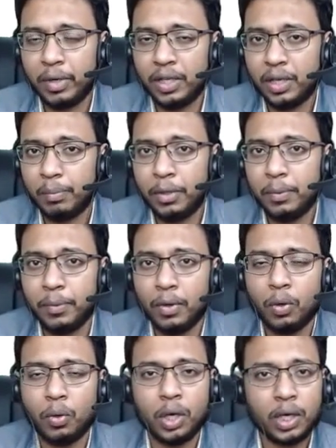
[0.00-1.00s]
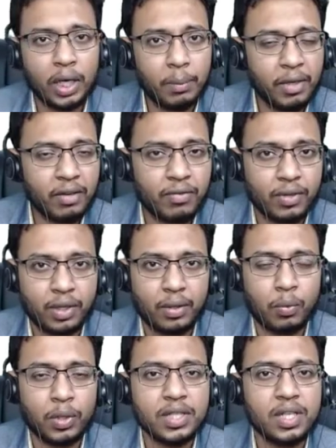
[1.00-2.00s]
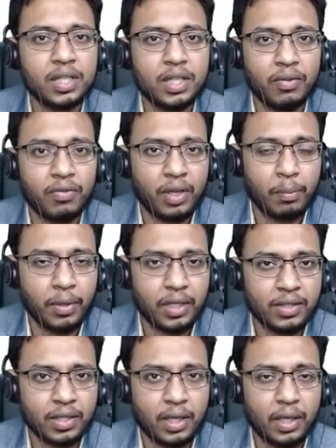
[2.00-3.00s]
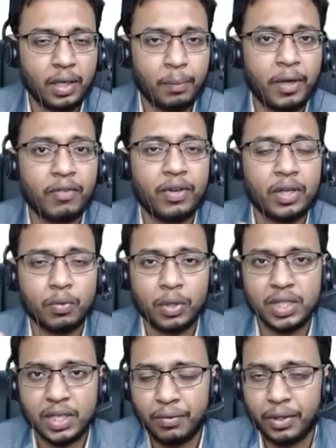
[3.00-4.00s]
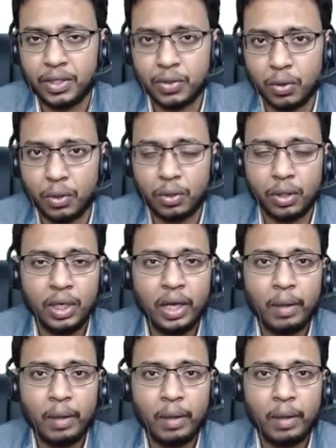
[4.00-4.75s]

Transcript: but then people who are aiming for 165 plus and a perfect 170 score